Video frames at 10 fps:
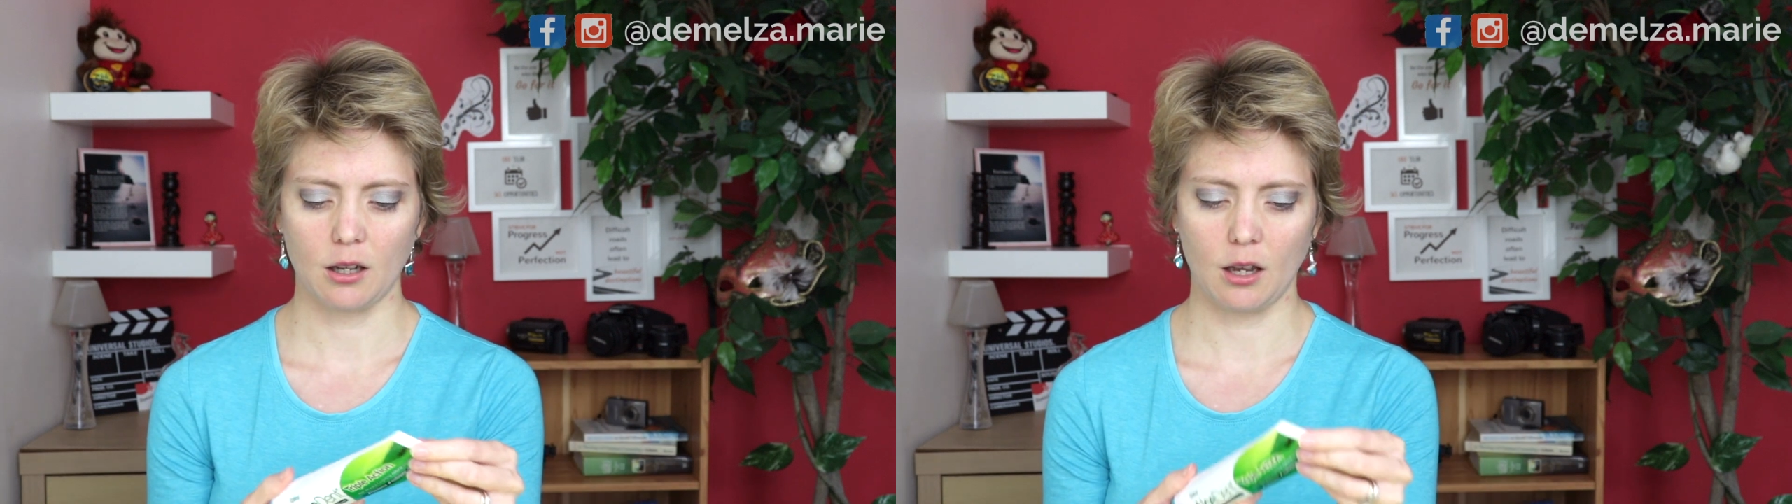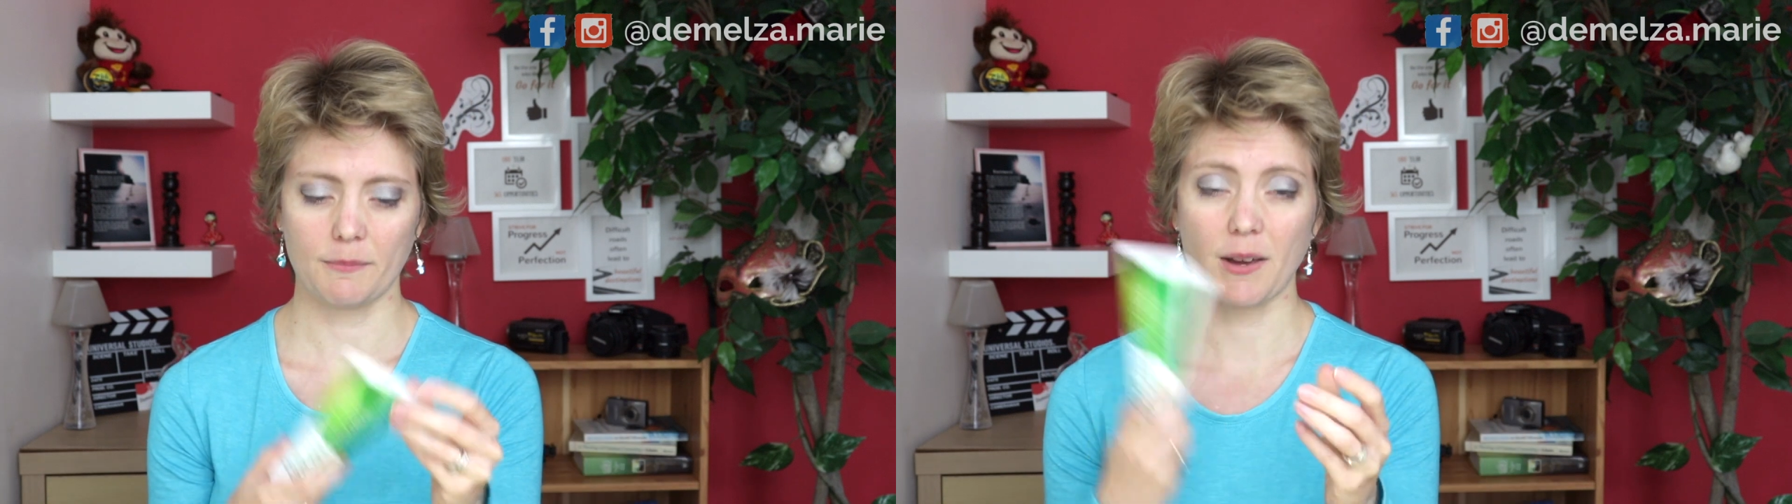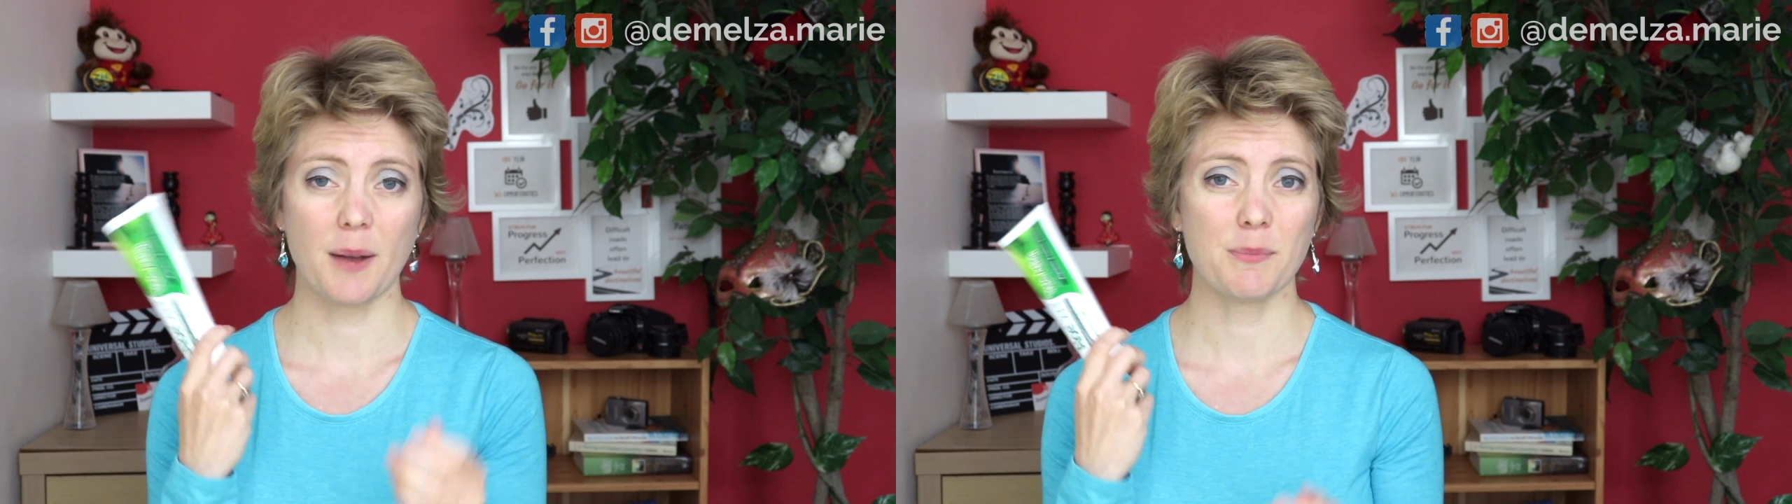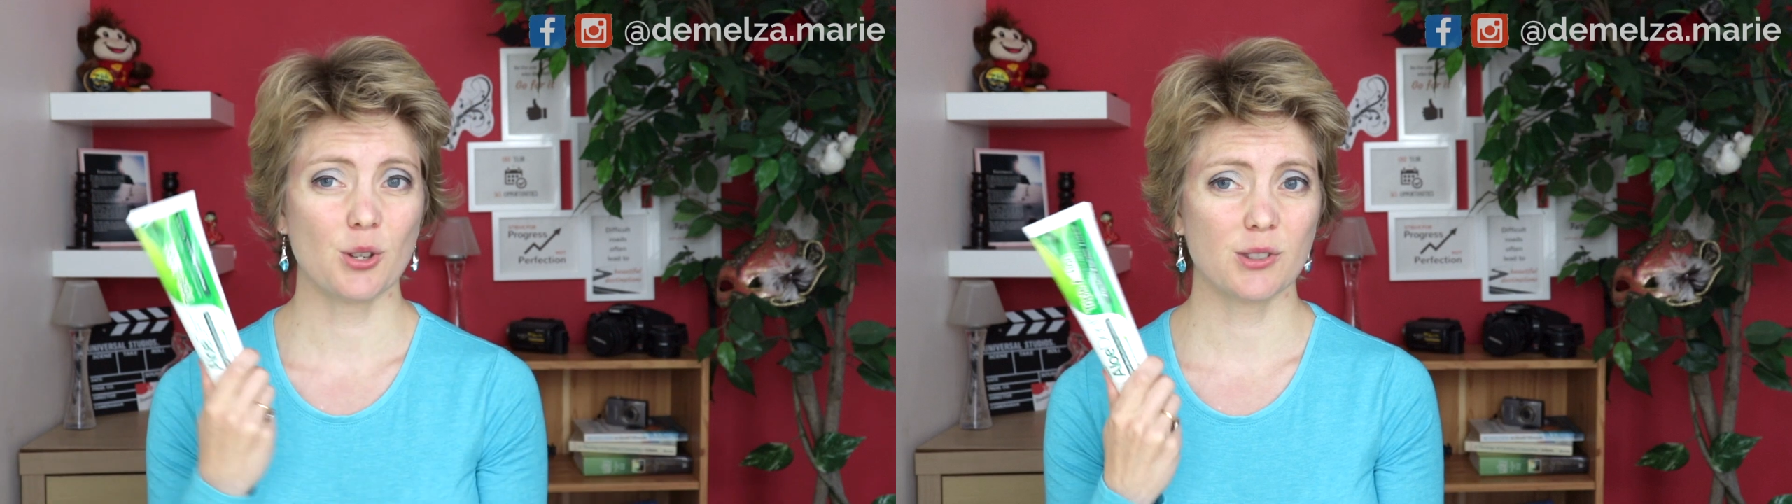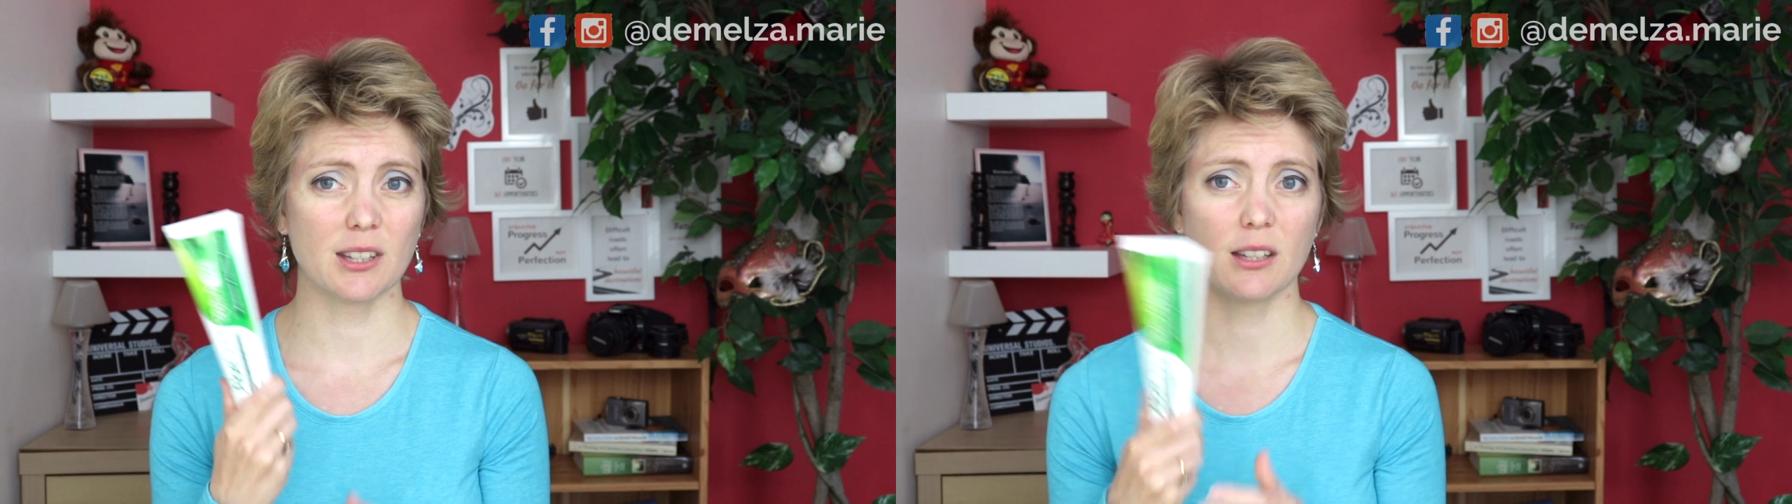I'm
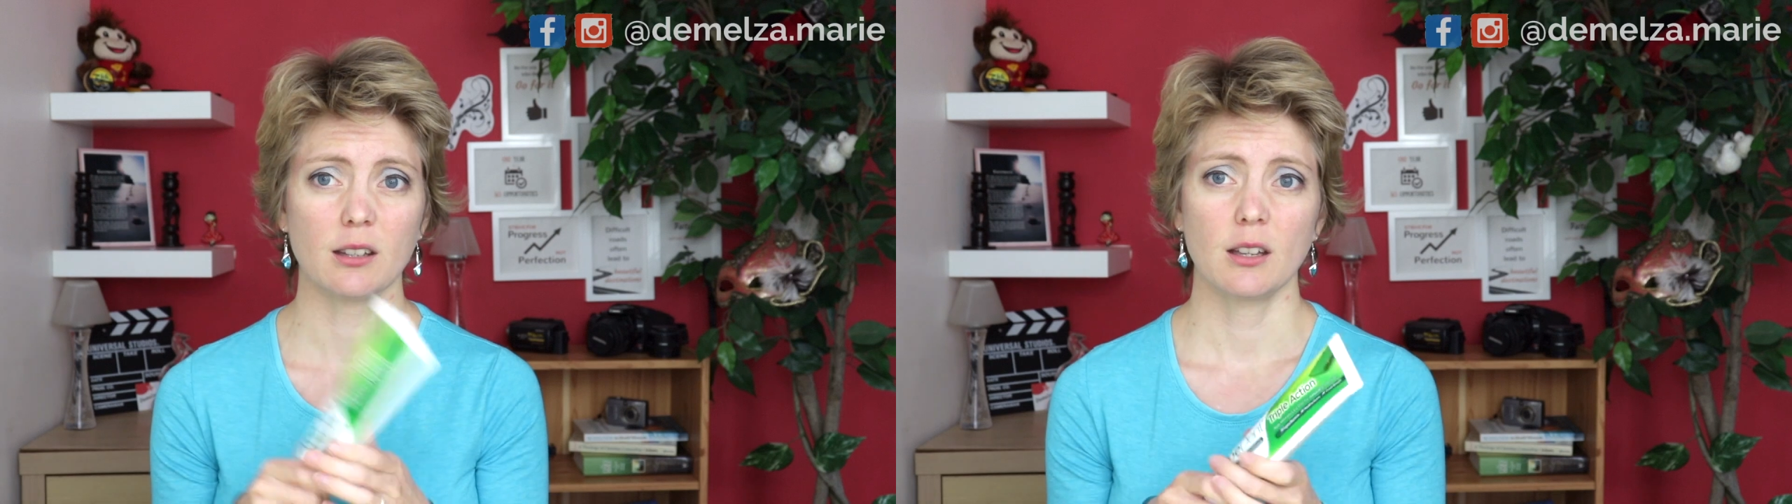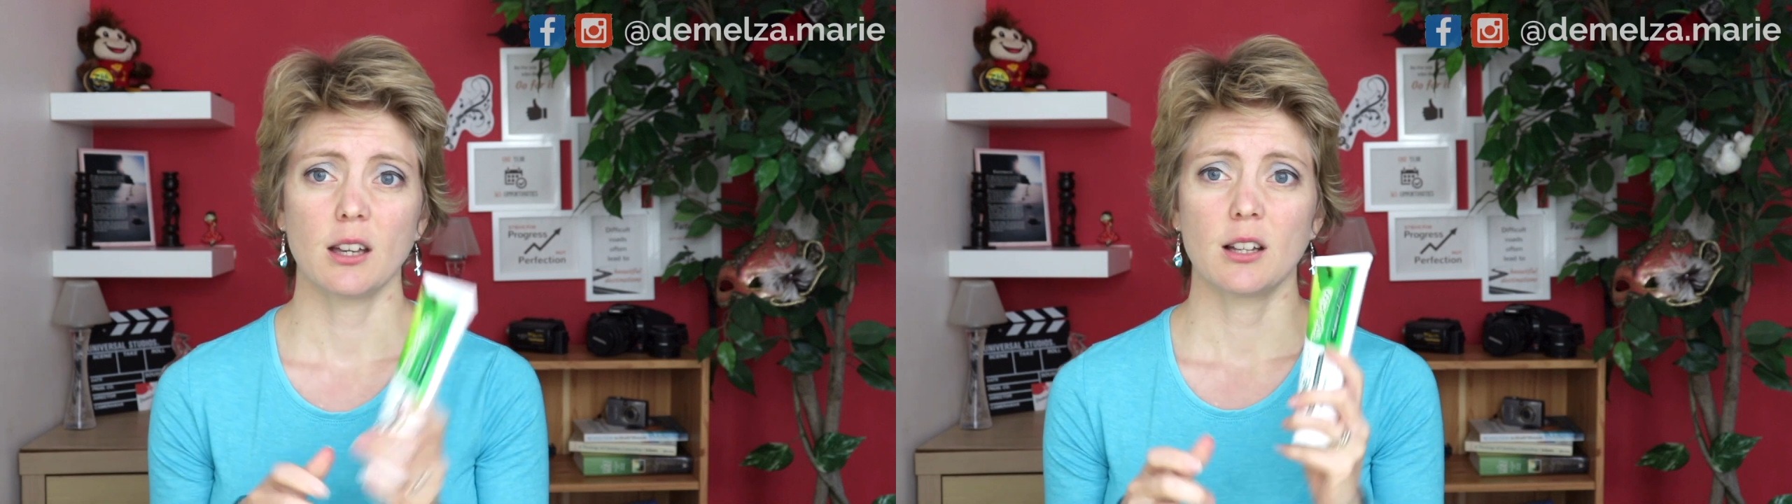using.